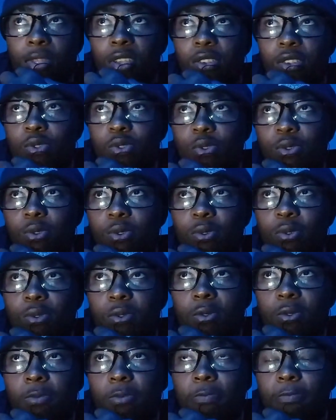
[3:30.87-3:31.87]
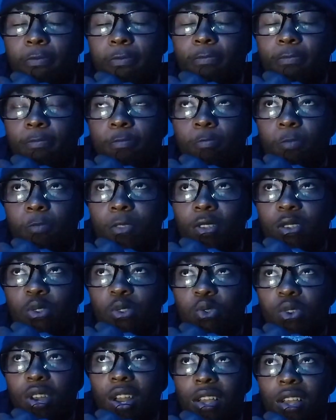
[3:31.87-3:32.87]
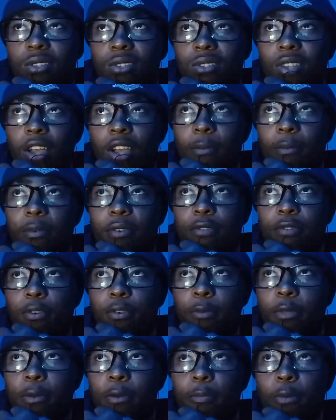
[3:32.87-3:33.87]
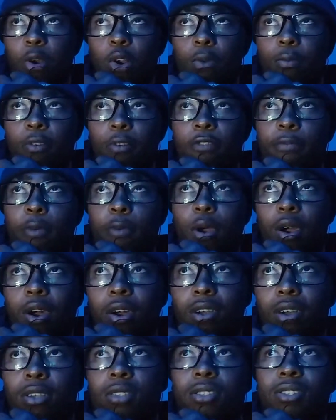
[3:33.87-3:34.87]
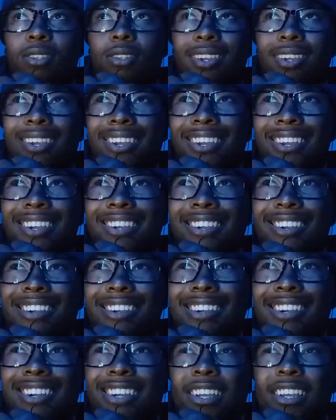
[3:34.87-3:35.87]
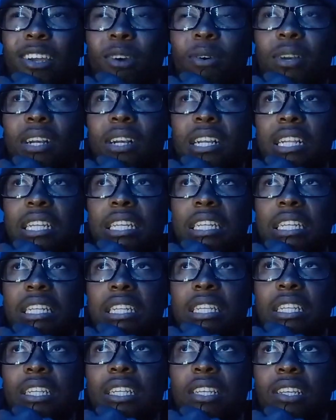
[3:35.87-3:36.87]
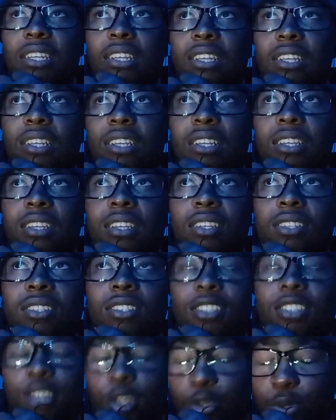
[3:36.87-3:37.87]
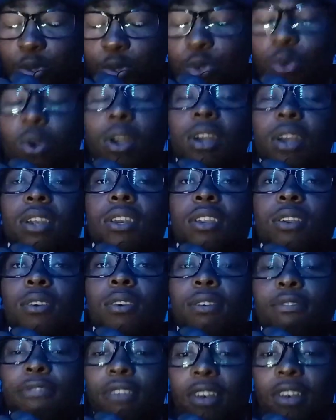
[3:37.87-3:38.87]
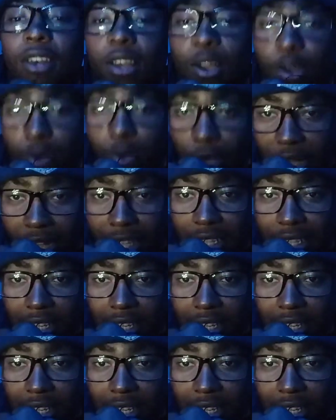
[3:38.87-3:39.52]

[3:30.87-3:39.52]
So I feel like it's coming from the bottom of my heart. Yeah, or Chato Squad, it'll feel like